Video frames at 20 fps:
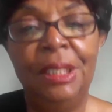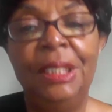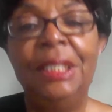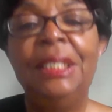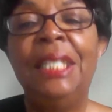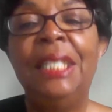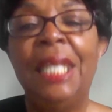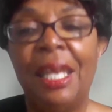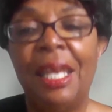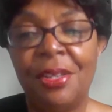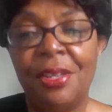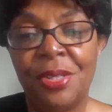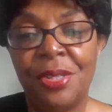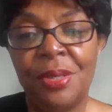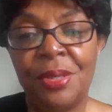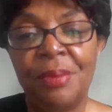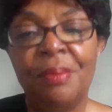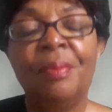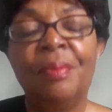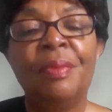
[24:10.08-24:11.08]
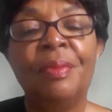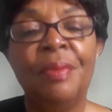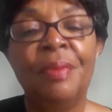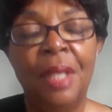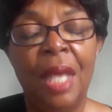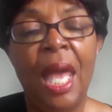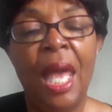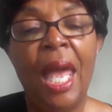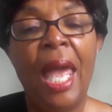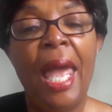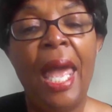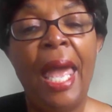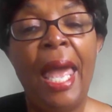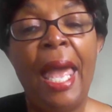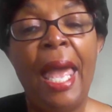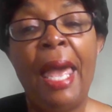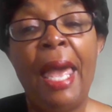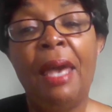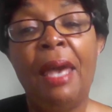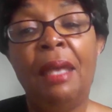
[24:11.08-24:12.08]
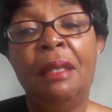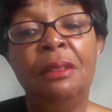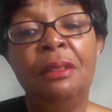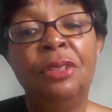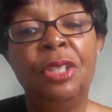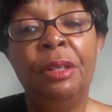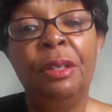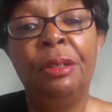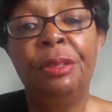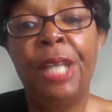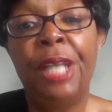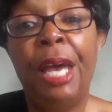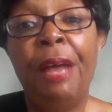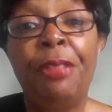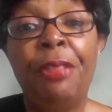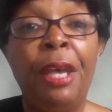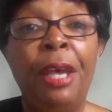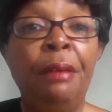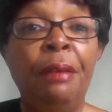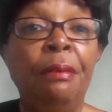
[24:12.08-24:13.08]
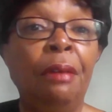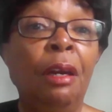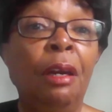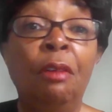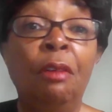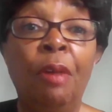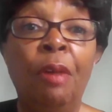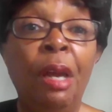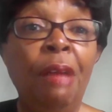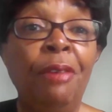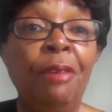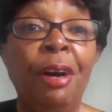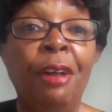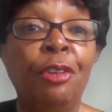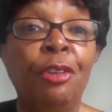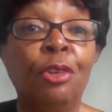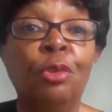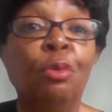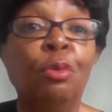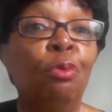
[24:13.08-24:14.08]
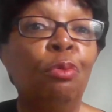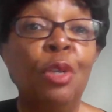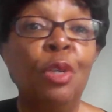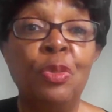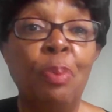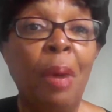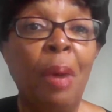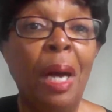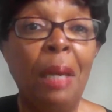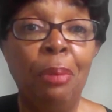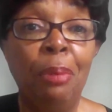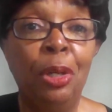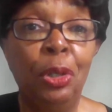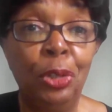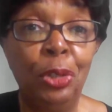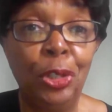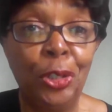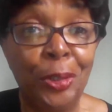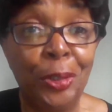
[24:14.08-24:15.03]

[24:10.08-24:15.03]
yes. And it turns out that her grandfather was bipolar.